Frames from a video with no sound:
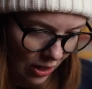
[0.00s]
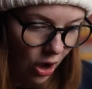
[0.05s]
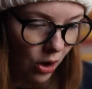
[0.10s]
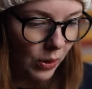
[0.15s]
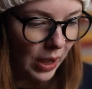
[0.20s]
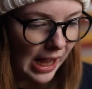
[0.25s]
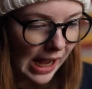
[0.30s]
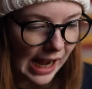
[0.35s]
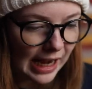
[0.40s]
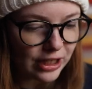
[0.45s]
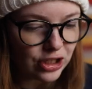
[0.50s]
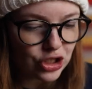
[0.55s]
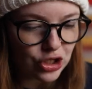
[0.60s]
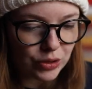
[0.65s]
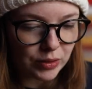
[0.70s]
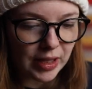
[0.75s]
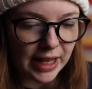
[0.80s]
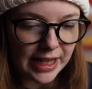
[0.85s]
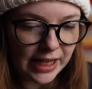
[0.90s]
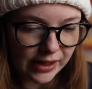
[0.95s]
Okay, I
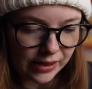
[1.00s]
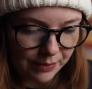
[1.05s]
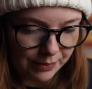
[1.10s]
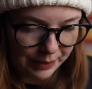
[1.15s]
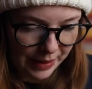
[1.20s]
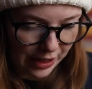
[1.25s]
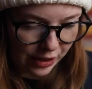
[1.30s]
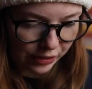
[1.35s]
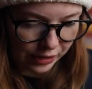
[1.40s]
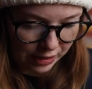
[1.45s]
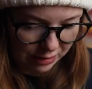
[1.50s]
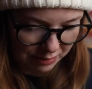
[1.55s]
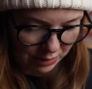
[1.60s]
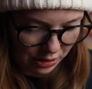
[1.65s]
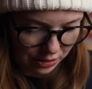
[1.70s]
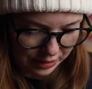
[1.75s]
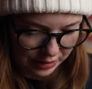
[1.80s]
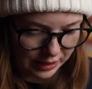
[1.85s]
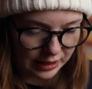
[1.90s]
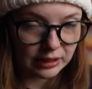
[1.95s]
do like them better in
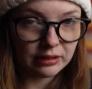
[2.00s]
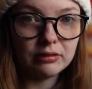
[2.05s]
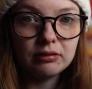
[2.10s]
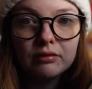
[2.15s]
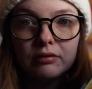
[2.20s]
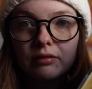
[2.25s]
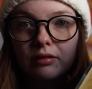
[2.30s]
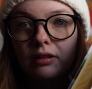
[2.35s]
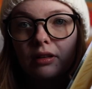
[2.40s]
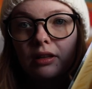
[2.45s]
person.